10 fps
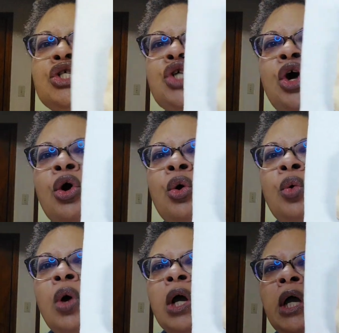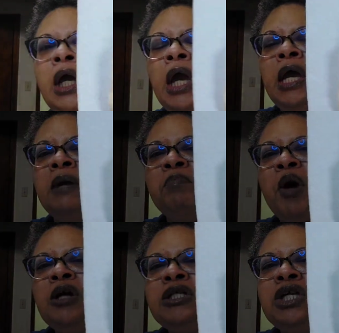So in
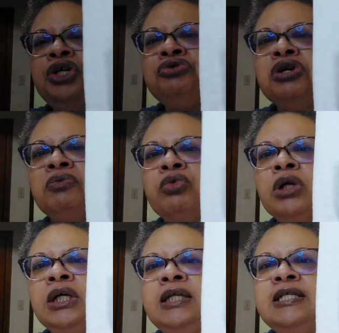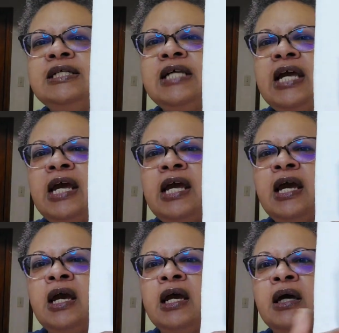person, you can really
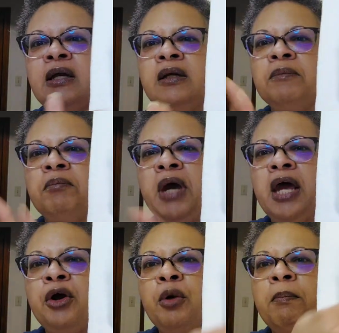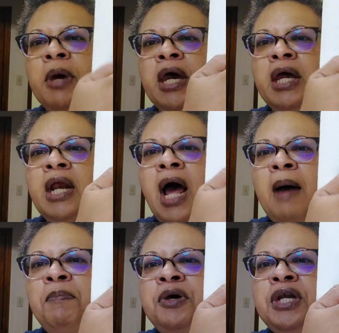see it better, but
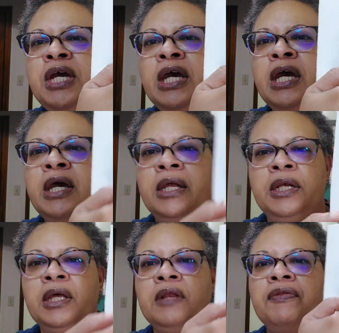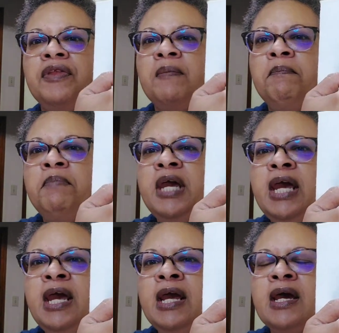I put in the
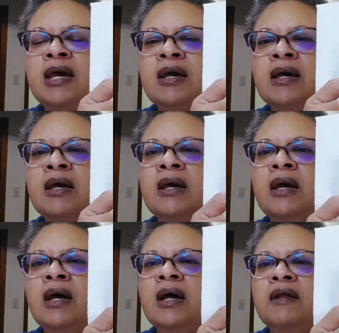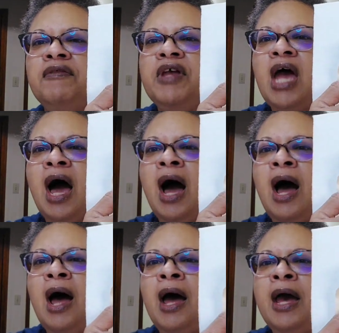beak, the
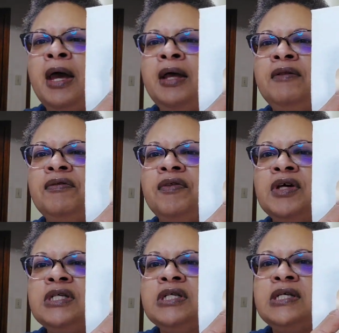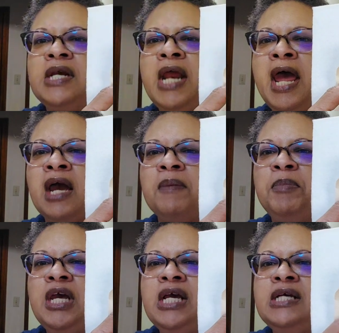eye, this neck
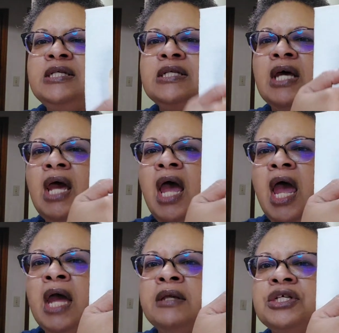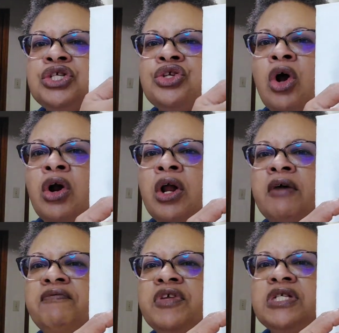piece, and the start
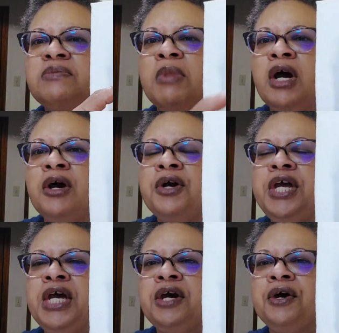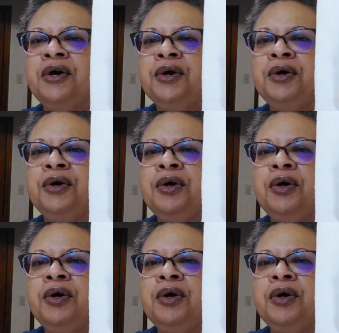of this bird here.